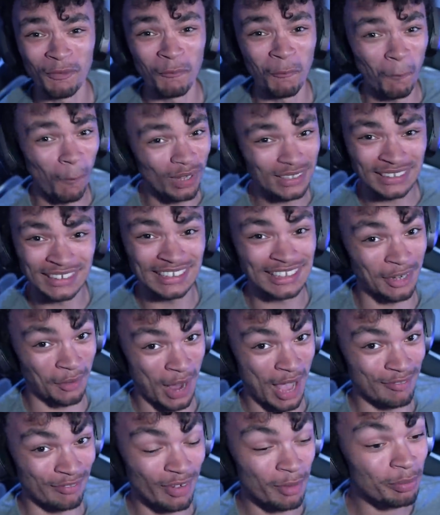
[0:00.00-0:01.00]

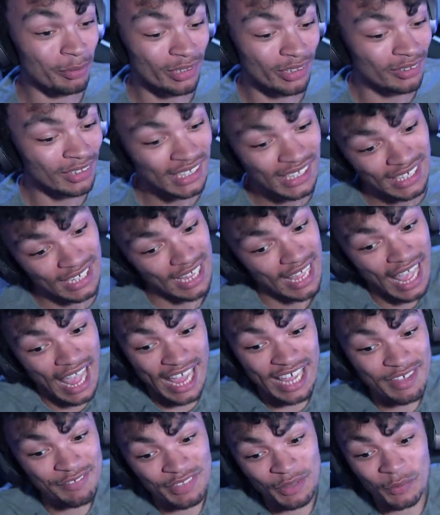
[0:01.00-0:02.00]
whatsoever. But
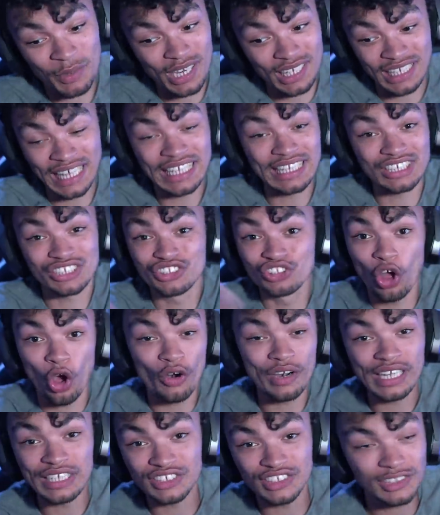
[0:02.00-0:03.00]
hey, if they want to link the
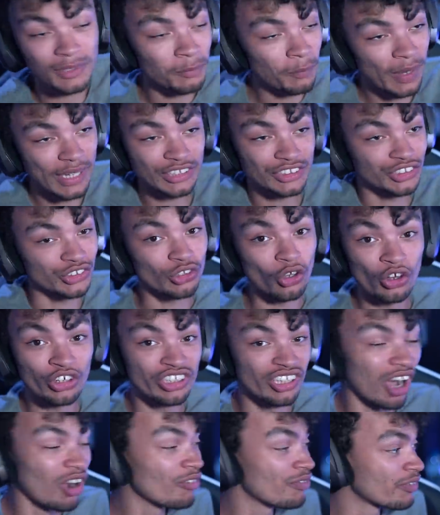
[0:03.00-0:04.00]
story in some way, sure,
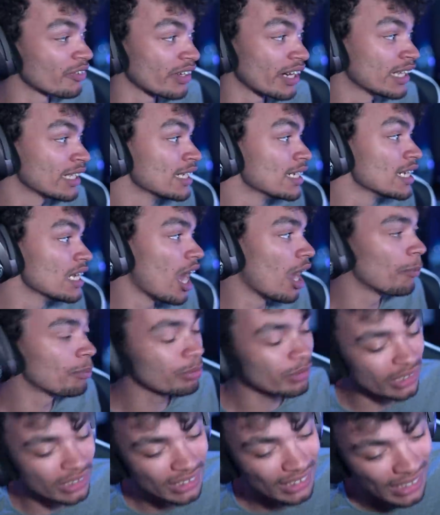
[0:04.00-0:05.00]
go for it. Uh,
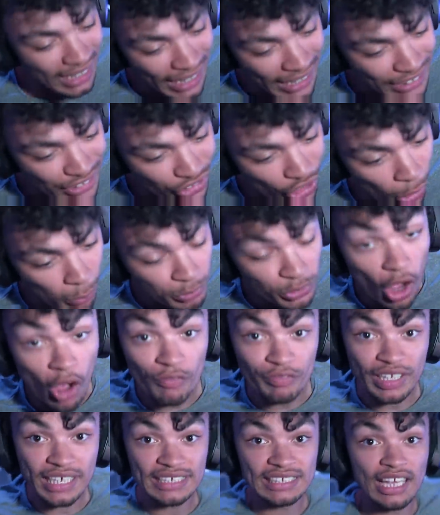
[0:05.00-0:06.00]
but in terms
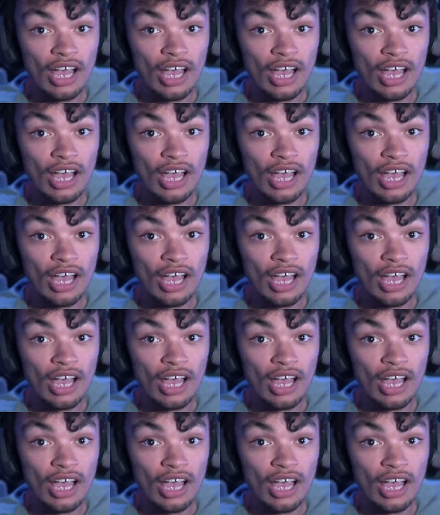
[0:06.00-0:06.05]
of these